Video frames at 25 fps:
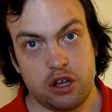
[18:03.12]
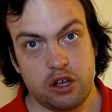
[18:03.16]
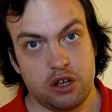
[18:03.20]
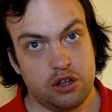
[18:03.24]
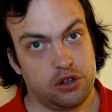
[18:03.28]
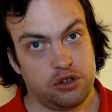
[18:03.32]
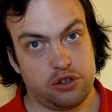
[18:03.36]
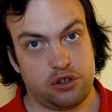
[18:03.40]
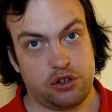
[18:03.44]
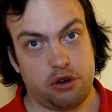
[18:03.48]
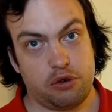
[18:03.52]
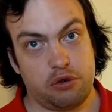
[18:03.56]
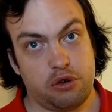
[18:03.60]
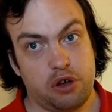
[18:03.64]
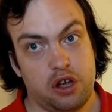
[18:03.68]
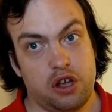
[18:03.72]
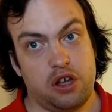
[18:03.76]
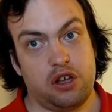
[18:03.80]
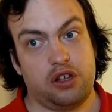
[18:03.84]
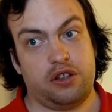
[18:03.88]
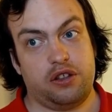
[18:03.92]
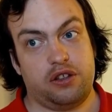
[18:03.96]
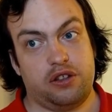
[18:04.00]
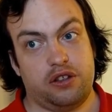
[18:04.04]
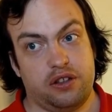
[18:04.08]

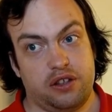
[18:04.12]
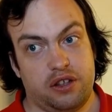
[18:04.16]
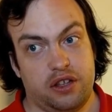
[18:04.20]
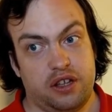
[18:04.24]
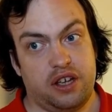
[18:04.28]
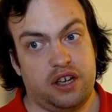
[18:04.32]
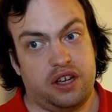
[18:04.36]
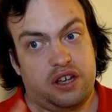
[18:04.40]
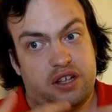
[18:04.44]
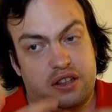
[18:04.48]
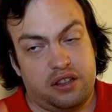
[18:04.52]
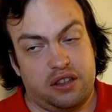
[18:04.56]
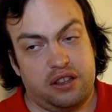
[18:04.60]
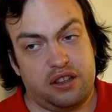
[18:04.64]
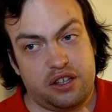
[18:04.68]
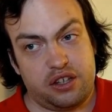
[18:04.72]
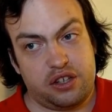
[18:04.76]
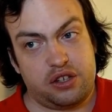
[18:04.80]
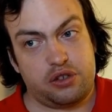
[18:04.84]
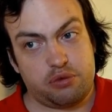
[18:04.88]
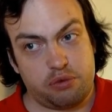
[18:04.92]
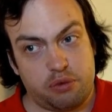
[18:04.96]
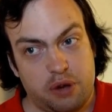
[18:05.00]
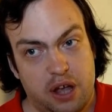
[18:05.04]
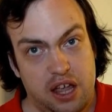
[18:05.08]
So in
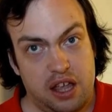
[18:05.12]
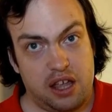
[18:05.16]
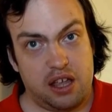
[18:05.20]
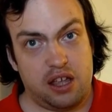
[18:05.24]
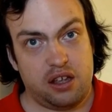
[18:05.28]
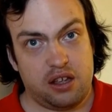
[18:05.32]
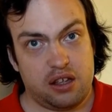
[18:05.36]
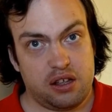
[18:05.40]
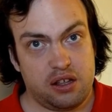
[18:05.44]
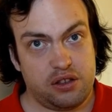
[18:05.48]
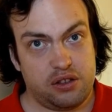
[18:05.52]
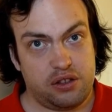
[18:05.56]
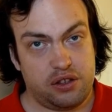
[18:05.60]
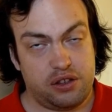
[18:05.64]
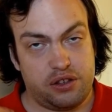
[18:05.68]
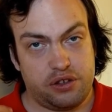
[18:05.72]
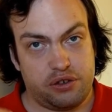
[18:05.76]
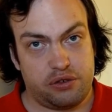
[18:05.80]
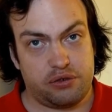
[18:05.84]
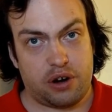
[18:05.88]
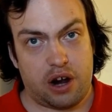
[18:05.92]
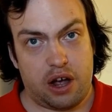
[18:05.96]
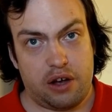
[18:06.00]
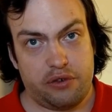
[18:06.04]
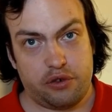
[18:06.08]
this way, the
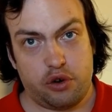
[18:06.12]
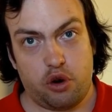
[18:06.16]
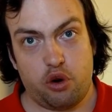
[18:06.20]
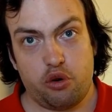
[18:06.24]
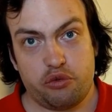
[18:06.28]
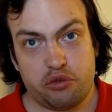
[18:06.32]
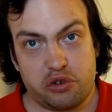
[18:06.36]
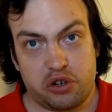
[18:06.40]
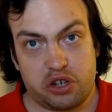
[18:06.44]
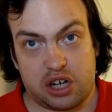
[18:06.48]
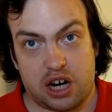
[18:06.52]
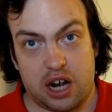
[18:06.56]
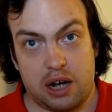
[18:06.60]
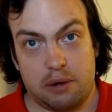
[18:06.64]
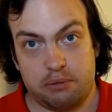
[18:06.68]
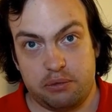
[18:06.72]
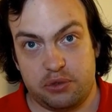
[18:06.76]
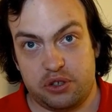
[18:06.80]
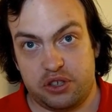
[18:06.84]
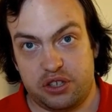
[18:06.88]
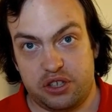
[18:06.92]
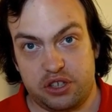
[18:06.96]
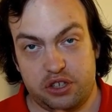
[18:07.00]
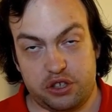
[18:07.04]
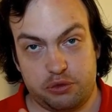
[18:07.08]
graph
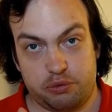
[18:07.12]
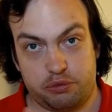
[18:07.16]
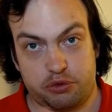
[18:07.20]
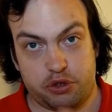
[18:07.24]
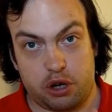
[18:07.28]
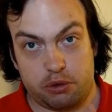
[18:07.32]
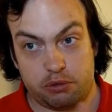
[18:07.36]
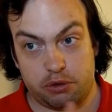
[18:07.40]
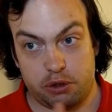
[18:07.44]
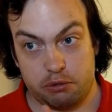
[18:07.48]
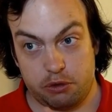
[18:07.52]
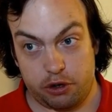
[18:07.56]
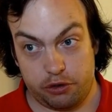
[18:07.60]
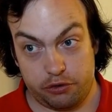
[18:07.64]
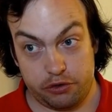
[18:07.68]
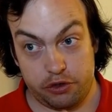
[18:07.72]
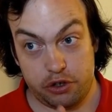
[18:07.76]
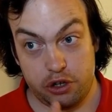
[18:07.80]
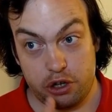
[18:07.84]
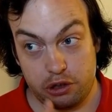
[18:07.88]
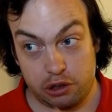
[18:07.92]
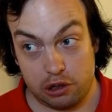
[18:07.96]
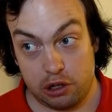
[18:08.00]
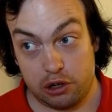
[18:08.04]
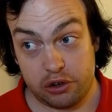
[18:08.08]
overcomes this problem of
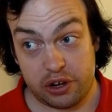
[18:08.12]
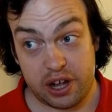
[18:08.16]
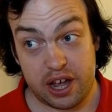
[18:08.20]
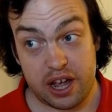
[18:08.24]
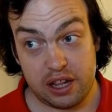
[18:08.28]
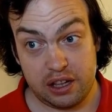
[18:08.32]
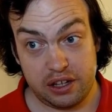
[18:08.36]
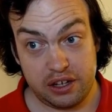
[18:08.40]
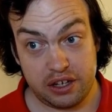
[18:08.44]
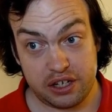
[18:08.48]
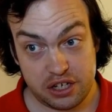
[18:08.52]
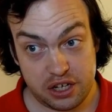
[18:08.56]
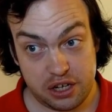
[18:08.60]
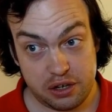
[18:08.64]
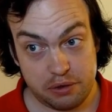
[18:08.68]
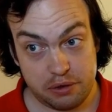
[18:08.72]
non-locality.